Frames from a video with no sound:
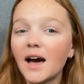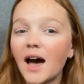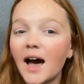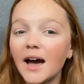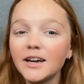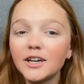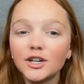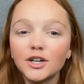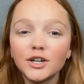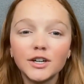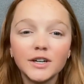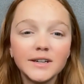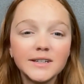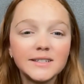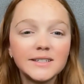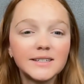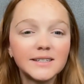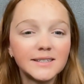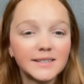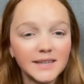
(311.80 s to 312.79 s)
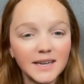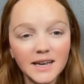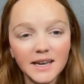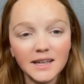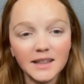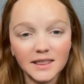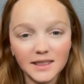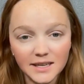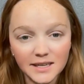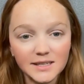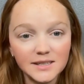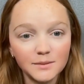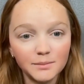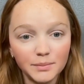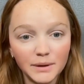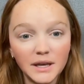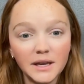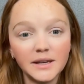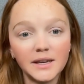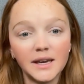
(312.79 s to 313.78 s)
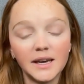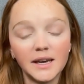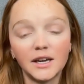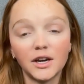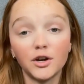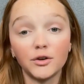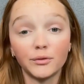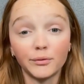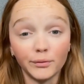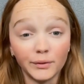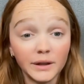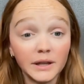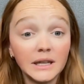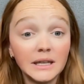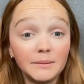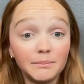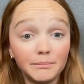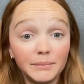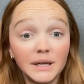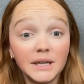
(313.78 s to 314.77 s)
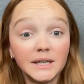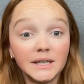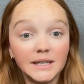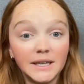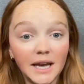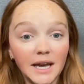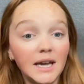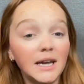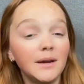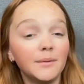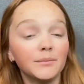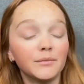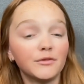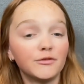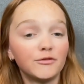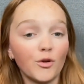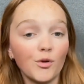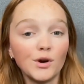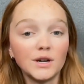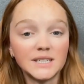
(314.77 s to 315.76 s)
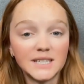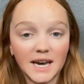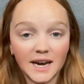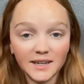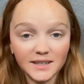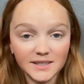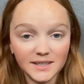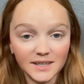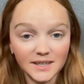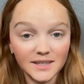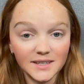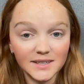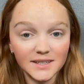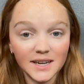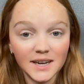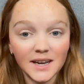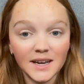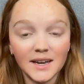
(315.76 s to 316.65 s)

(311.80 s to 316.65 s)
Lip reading: I could see this being a really big game for Texas.